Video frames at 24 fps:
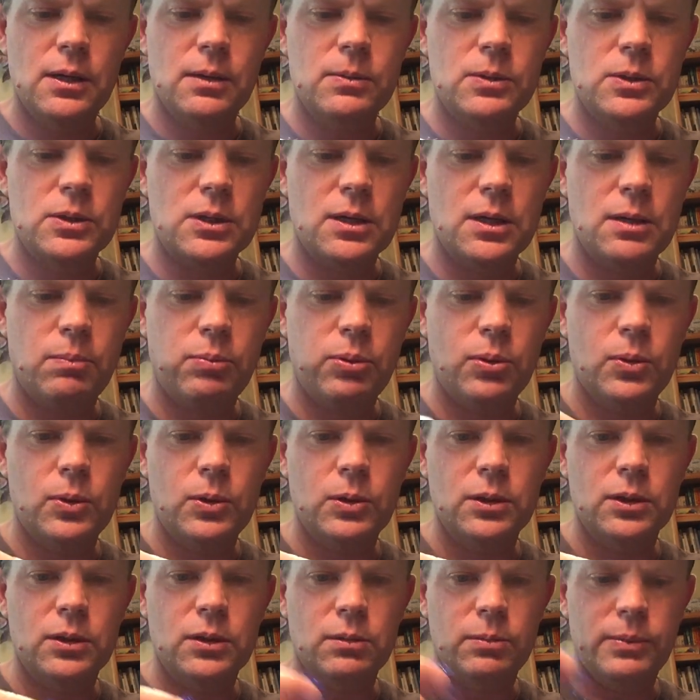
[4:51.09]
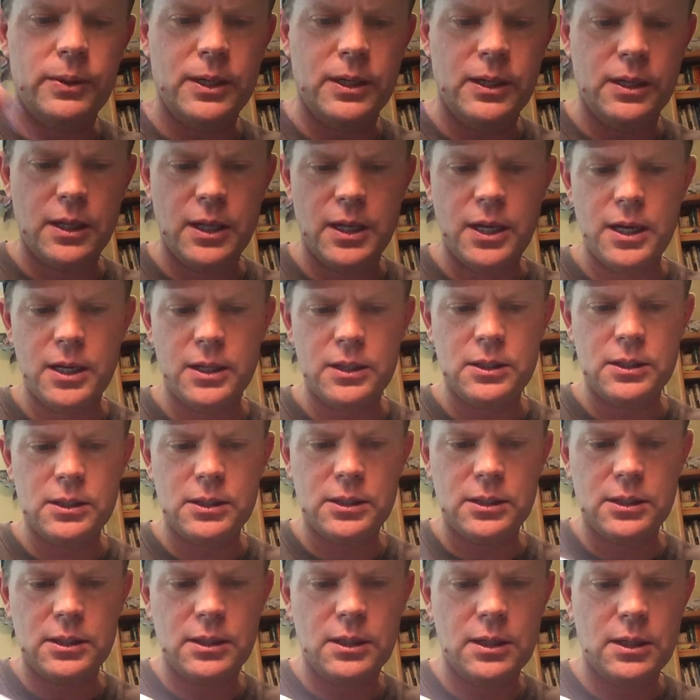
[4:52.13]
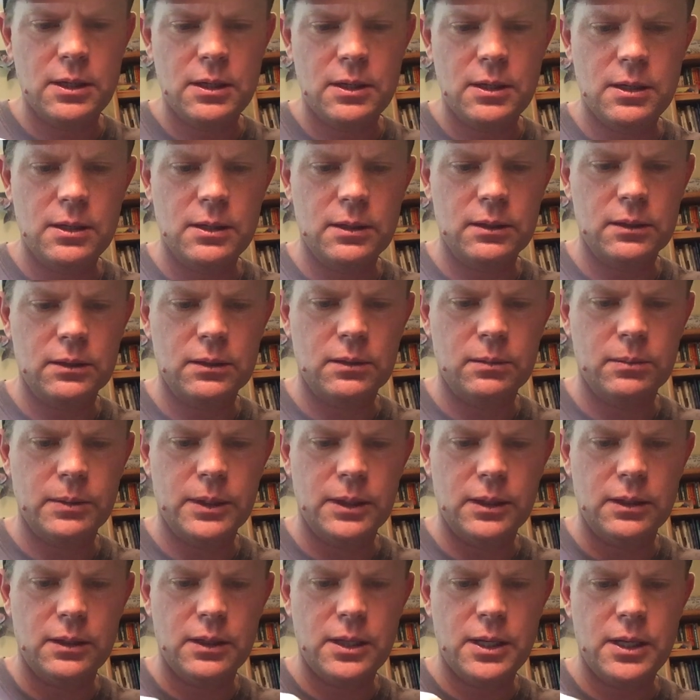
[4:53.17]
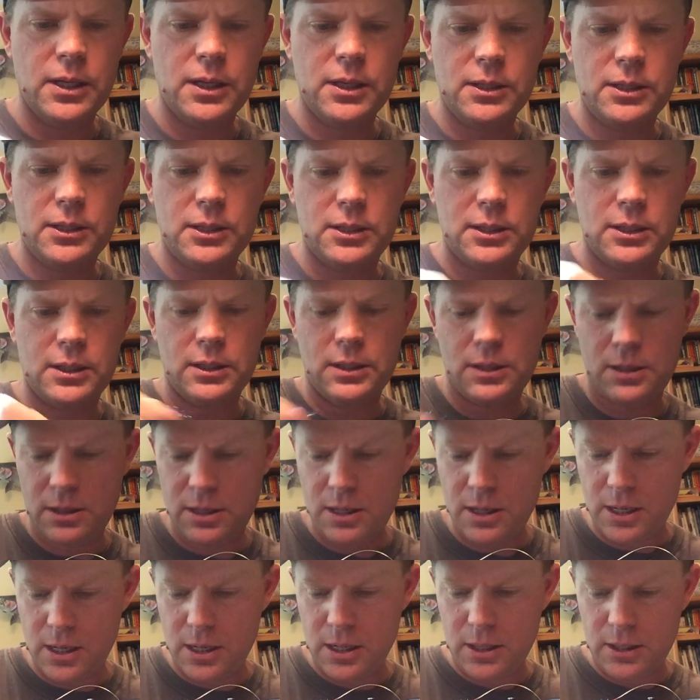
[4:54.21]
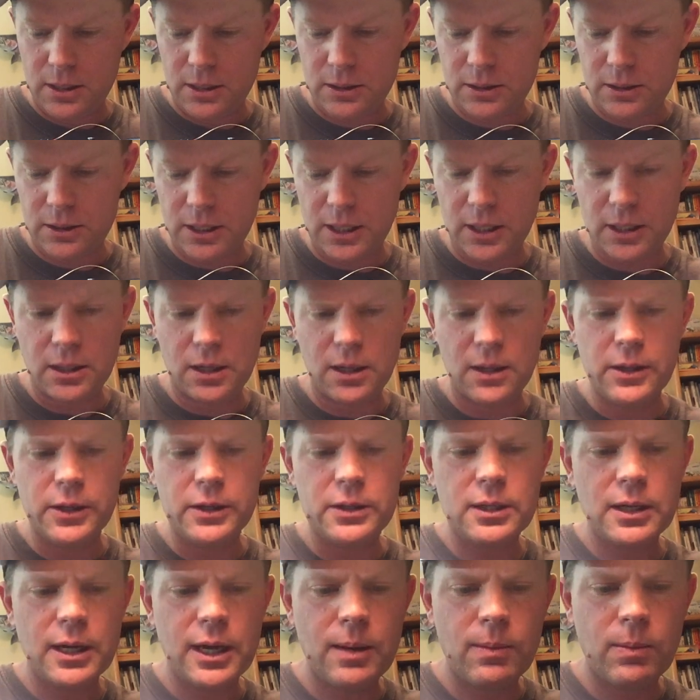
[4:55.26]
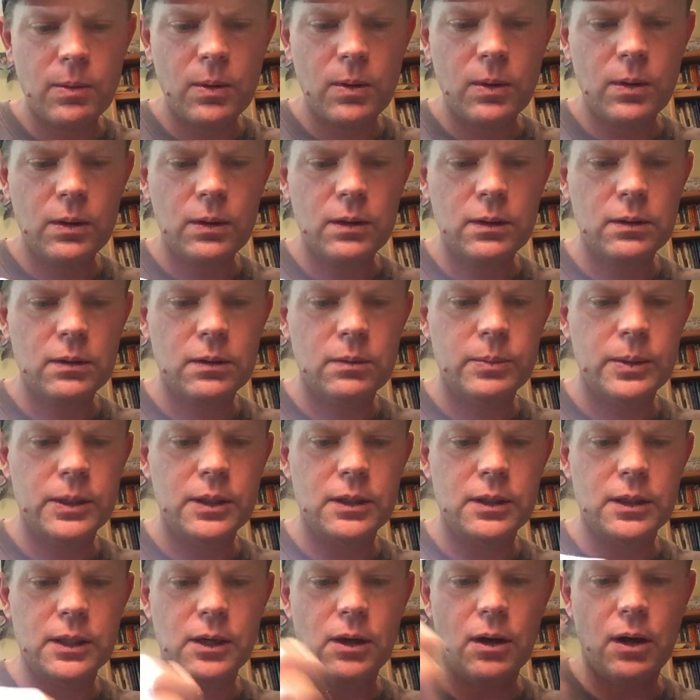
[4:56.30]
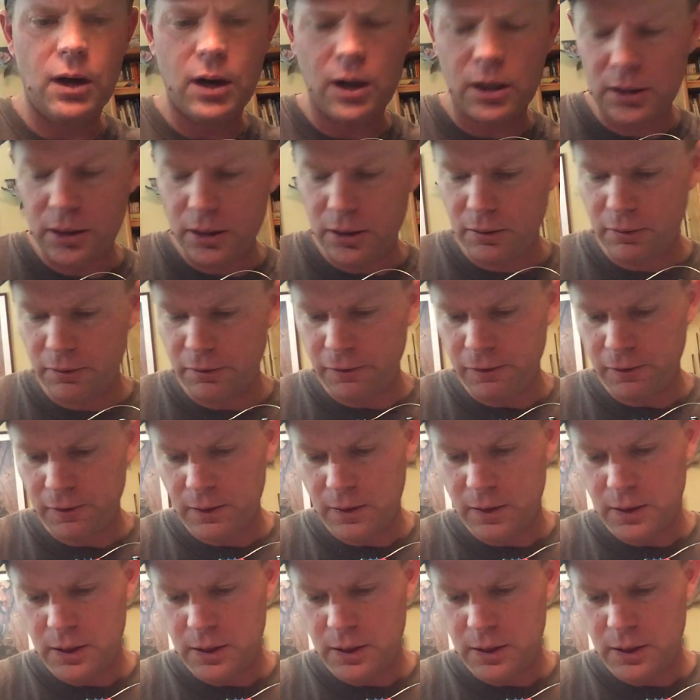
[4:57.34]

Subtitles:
I'm just going to pull a little bit of this, a little bit of this, set it on the table, a little bit of the olive,